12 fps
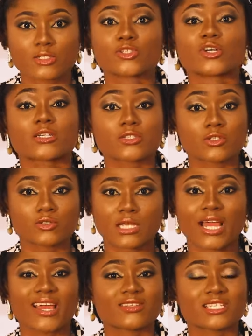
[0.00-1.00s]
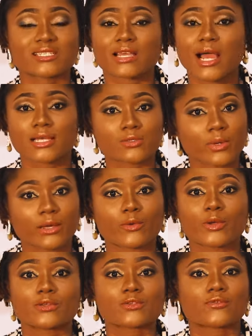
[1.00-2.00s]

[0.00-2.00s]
You just knew that these guys were going